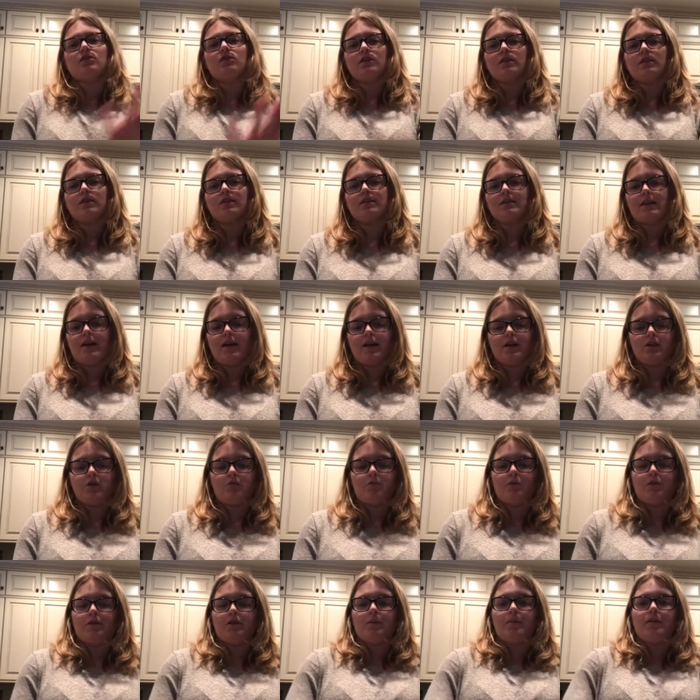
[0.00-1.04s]
cookies and you
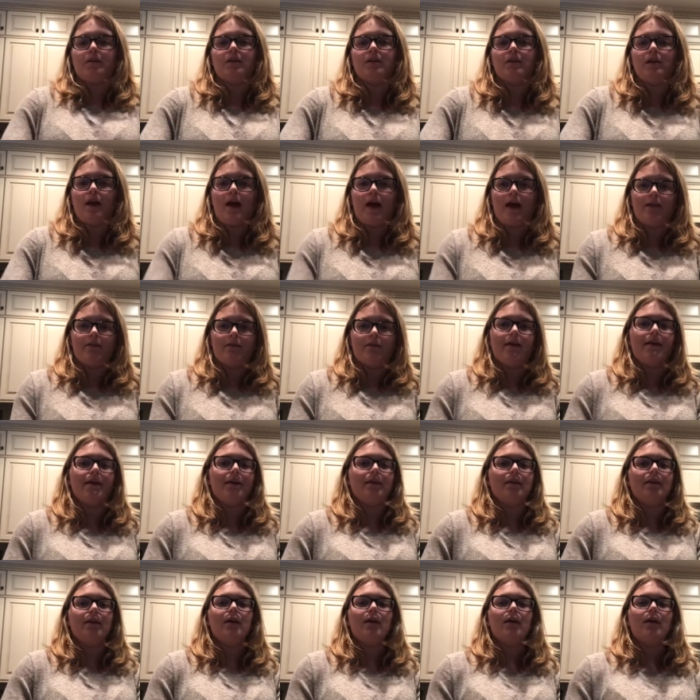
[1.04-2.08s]
put them in, and then
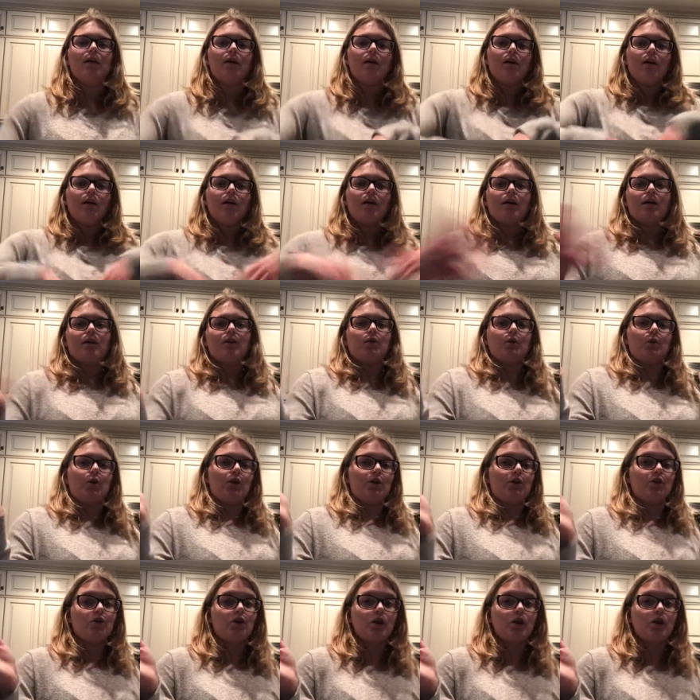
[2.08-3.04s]
you got your